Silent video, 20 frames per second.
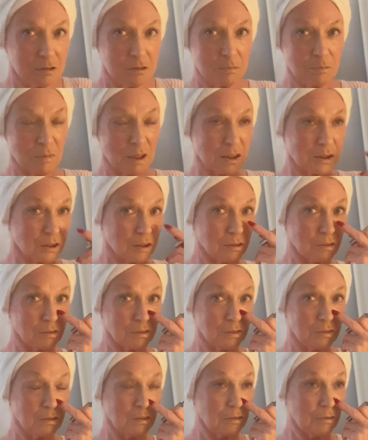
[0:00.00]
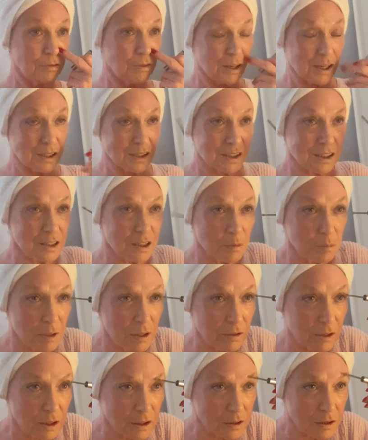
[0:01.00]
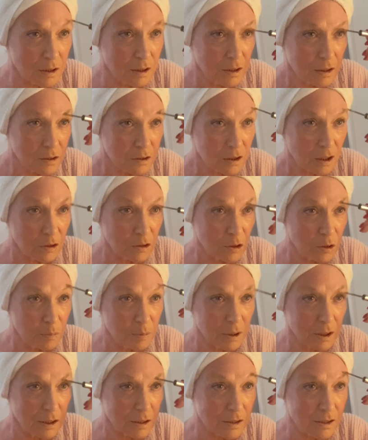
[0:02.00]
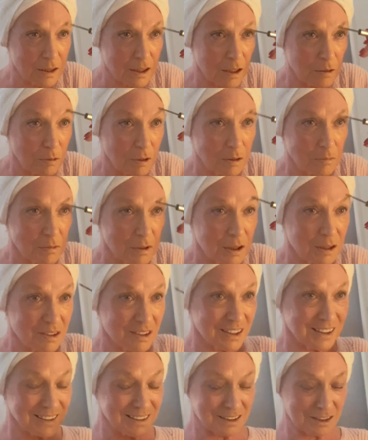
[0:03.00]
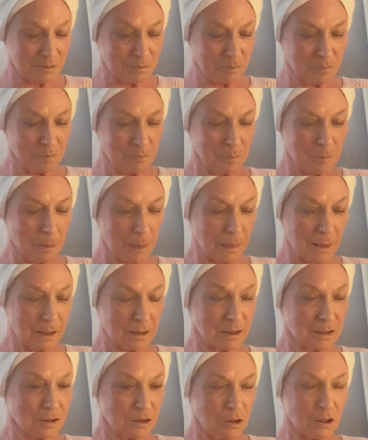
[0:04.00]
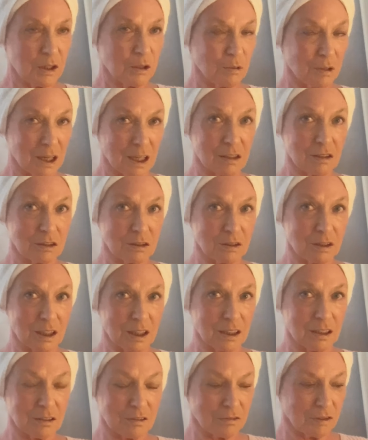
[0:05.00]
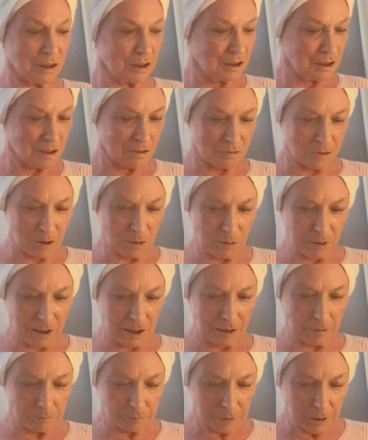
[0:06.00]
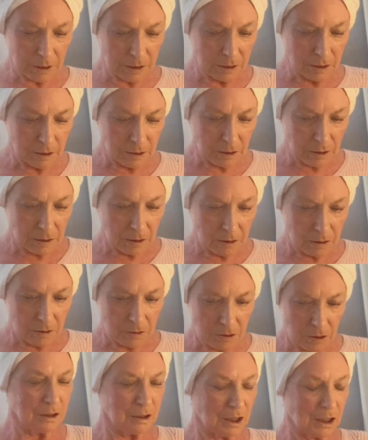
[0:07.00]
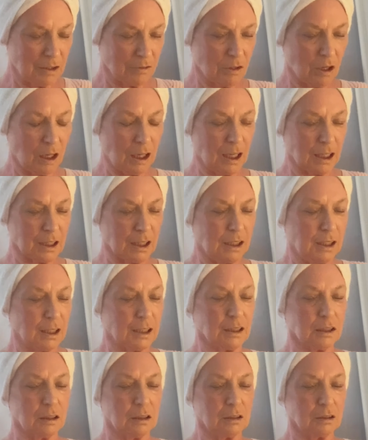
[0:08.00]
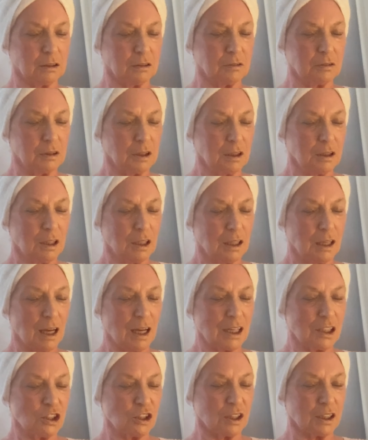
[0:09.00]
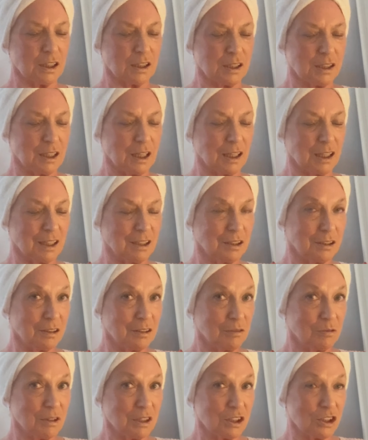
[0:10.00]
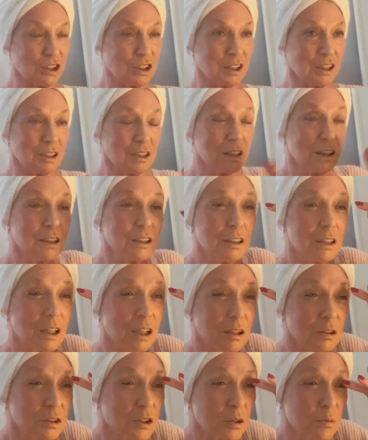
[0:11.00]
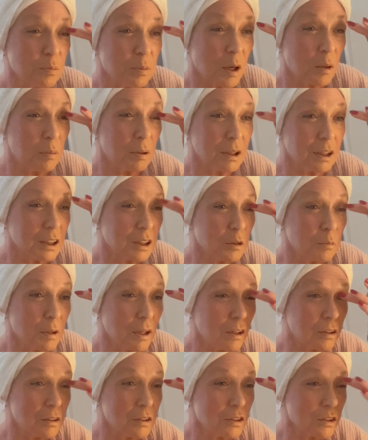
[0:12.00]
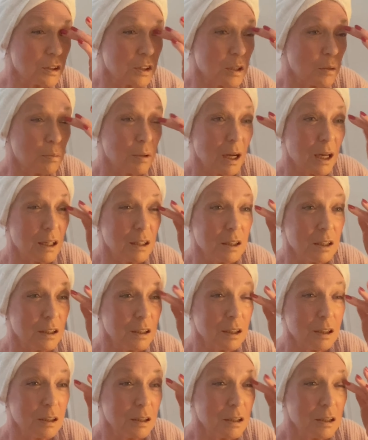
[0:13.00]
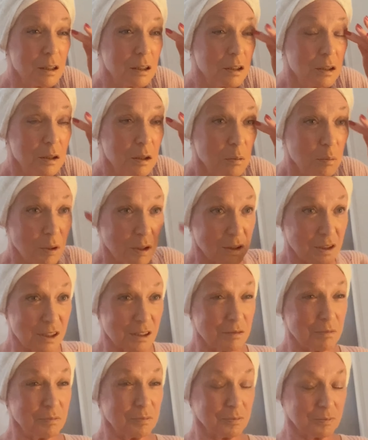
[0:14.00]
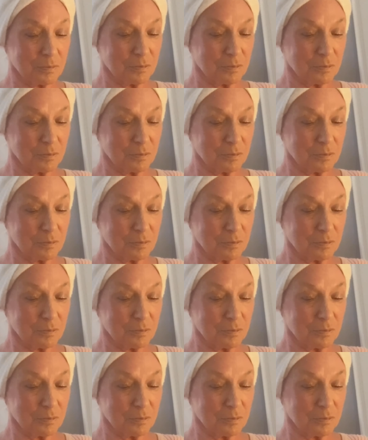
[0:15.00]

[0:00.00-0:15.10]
my sort of face in the mirror so I hope you can see what I'm doing that's the only way I could think of of doing it so then I've got like a little eyeshadow stick which I'll just pop a little bit on just to brighten the, the bottom